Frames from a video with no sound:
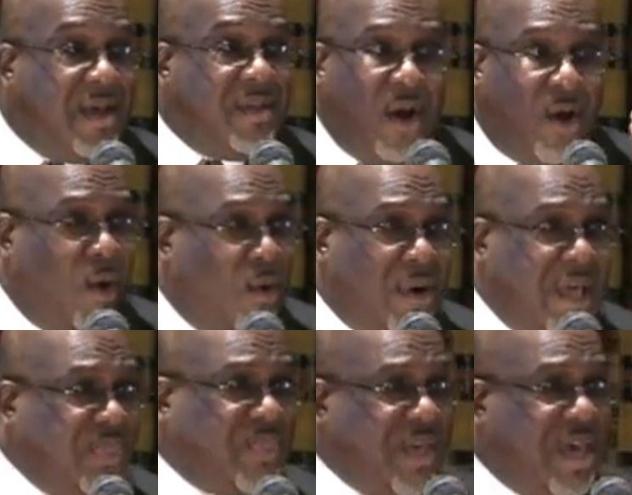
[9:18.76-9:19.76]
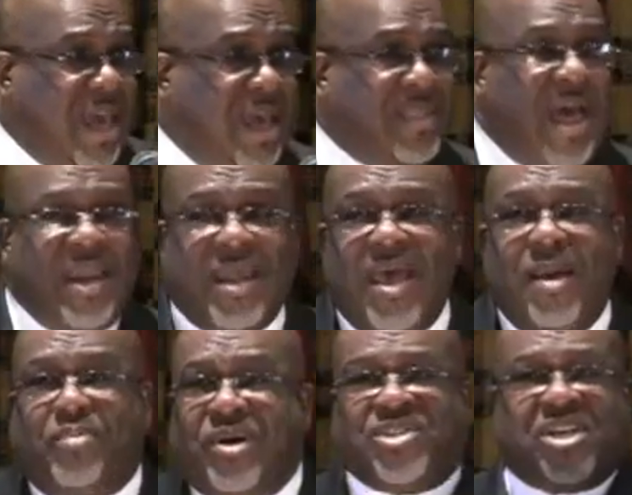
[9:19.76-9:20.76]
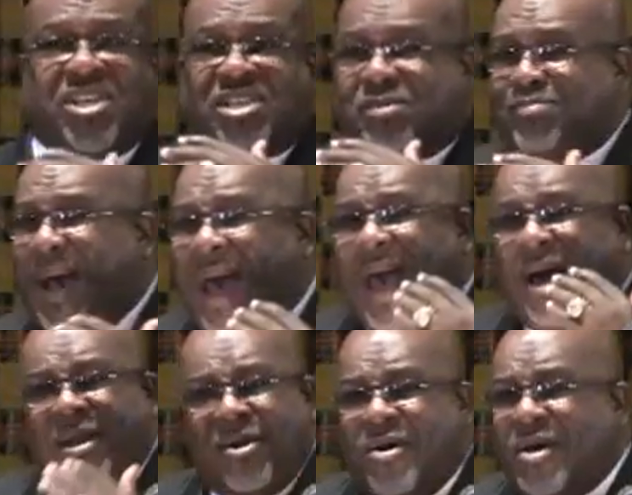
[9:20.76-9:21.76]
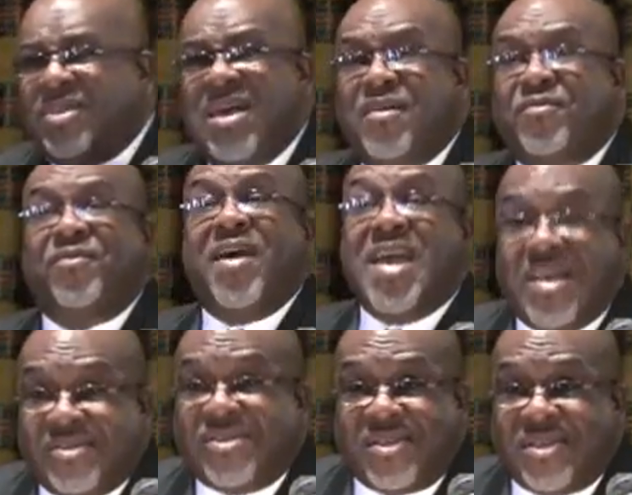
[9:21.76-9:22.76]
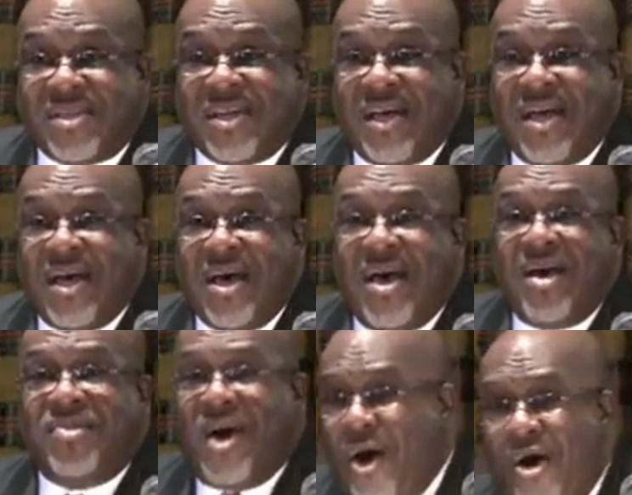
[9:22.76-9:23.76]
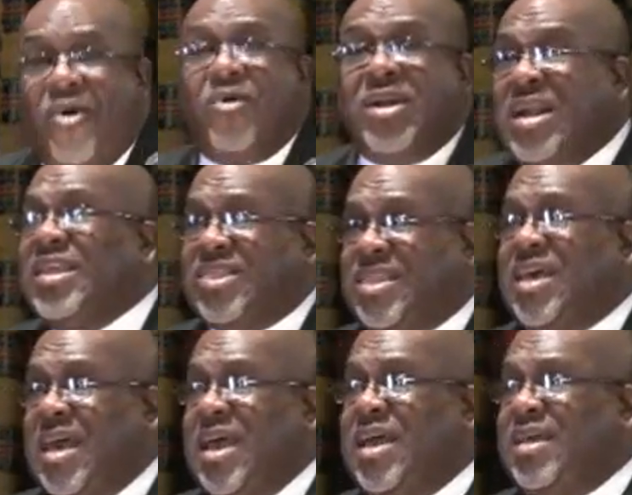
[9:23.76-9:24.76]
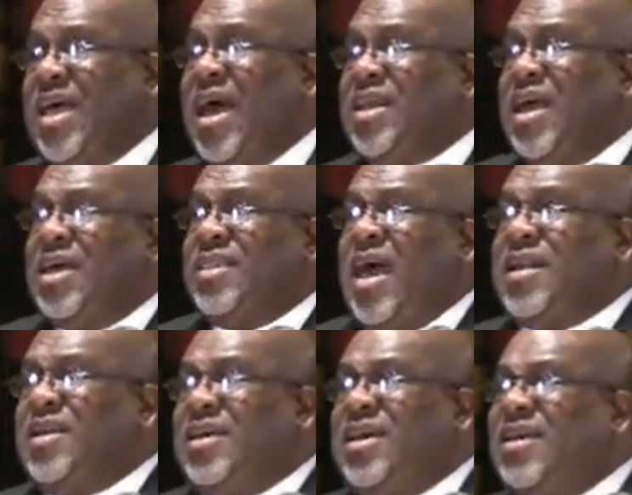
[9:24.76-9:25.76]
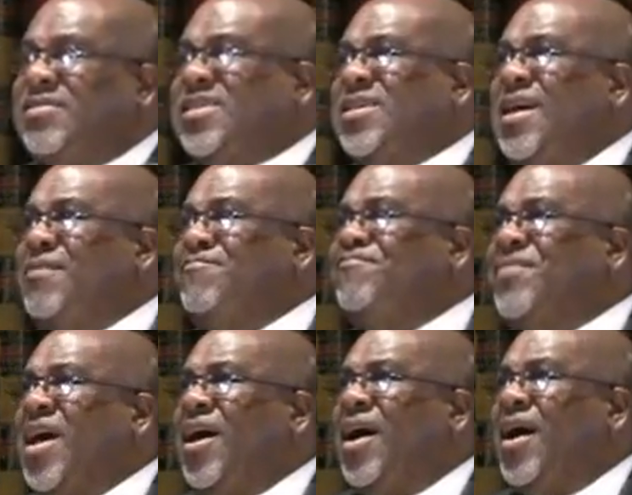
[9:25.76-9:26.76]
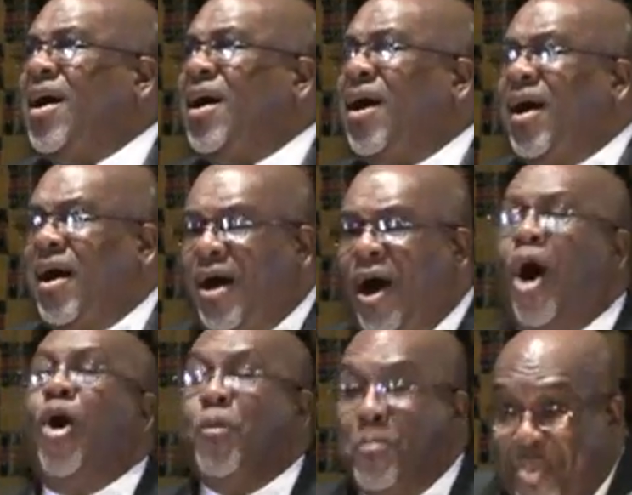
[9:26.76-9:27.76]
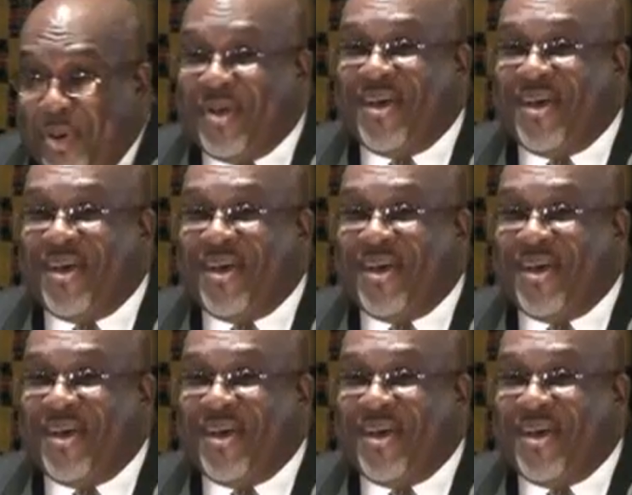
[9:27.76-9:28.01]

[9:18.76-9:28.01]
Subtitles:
the only thing that puts a smile on their face, the only thing that gives them hope